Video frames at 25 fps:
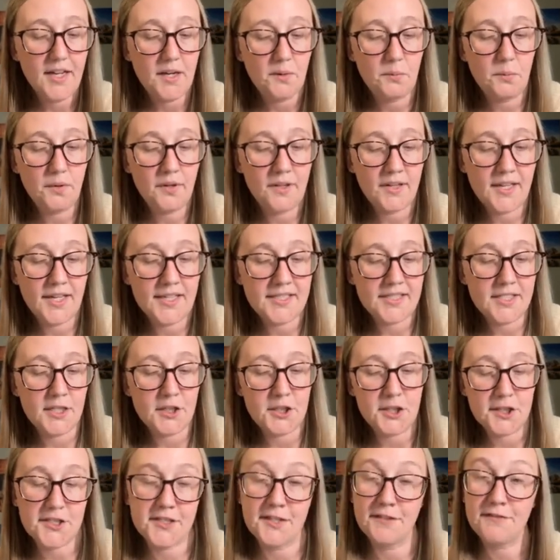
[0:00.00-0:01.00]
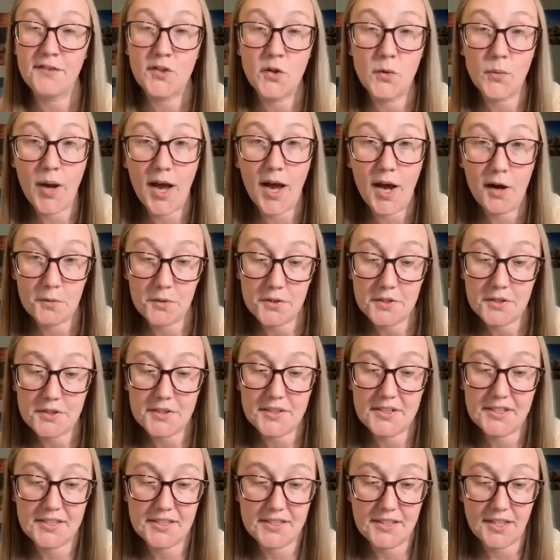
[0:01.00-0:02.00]
Well, is it just a few
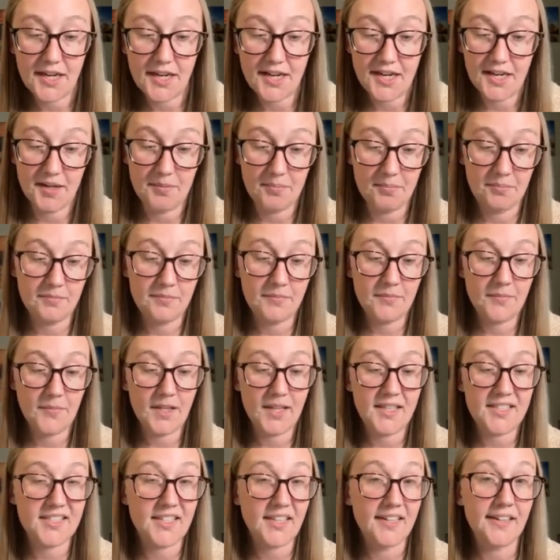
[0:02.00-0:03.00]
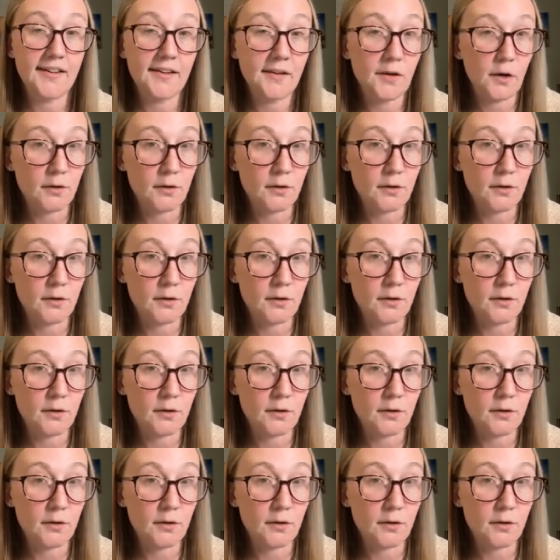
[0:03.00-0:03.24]
hours? Is it an